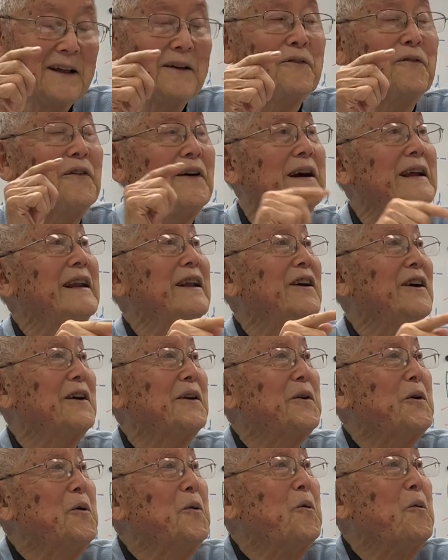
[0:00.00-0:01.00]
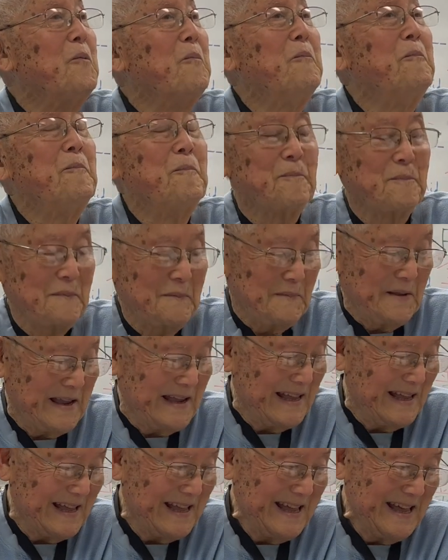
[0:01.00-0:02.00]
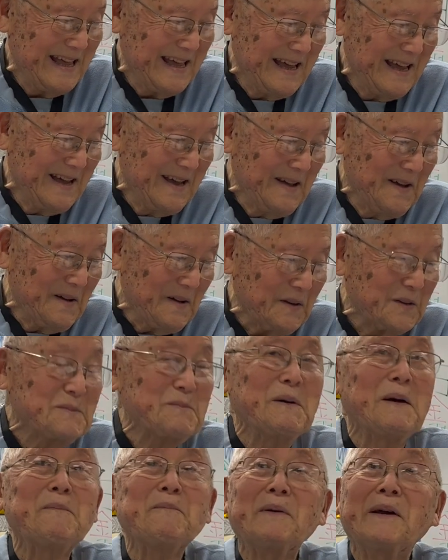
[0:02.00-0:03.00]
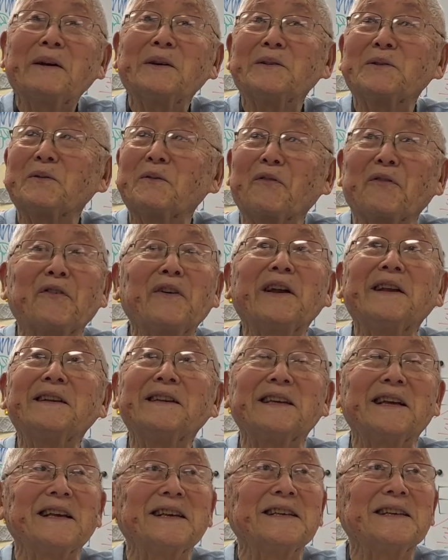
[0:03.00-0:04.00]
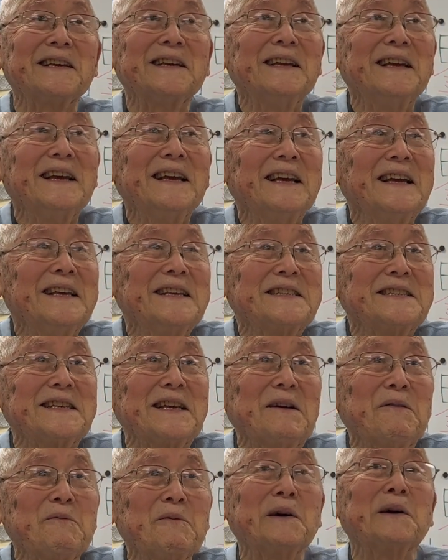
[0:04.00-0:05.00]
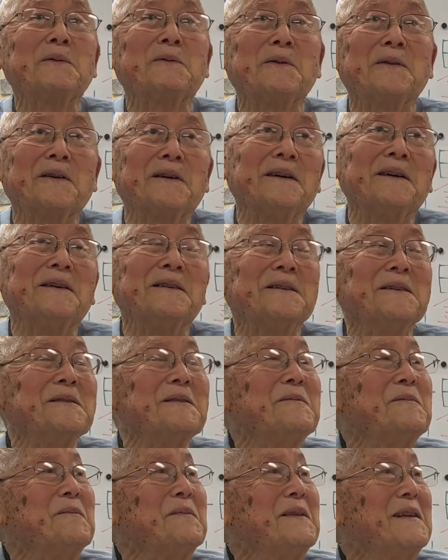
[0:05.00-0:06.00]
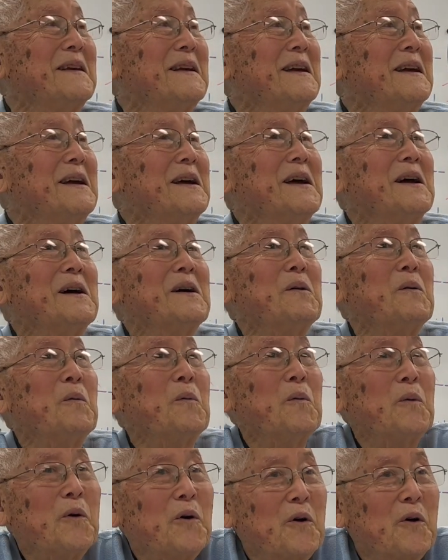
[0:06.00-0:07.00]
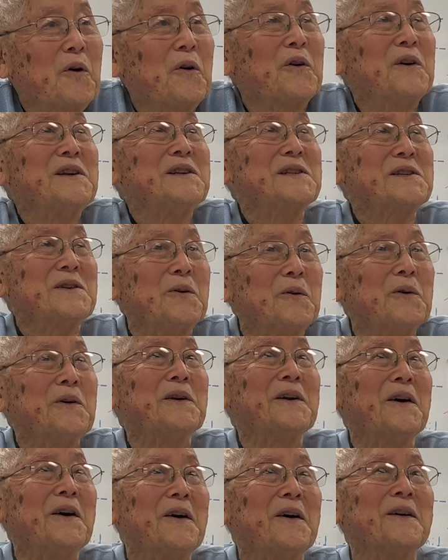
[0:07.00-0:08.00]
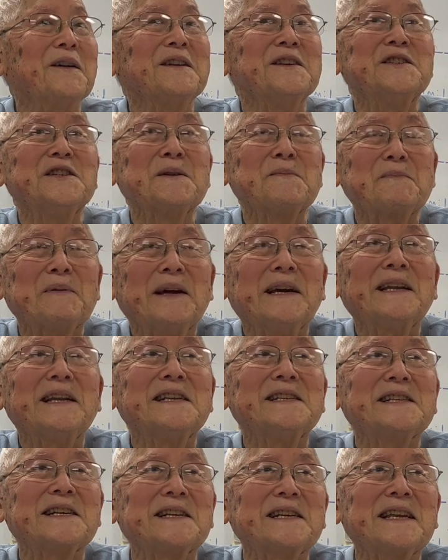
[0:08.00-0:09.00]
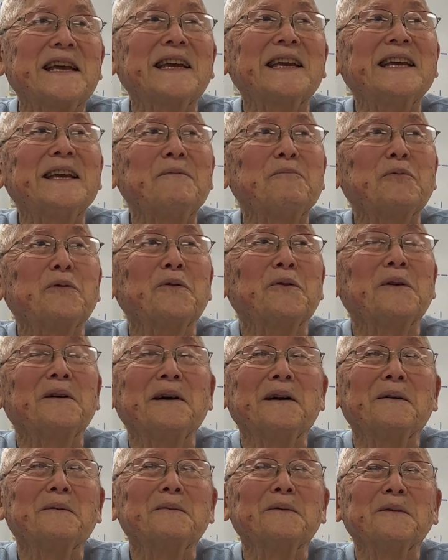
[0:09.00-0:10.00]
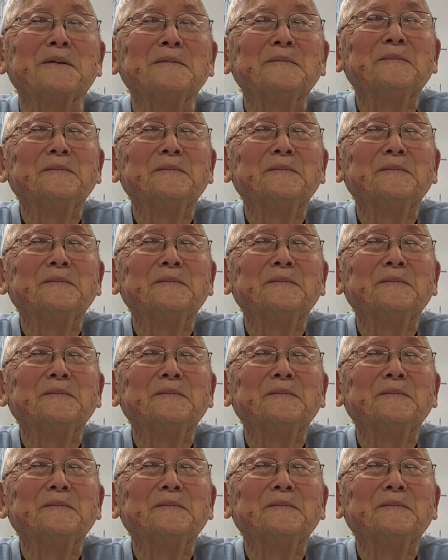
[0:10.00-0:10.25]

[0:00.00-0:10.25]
Finally got home. Because my parents were frantic, saying, "Where were you?" war is going on. Japan is attacking Pearl Harbor.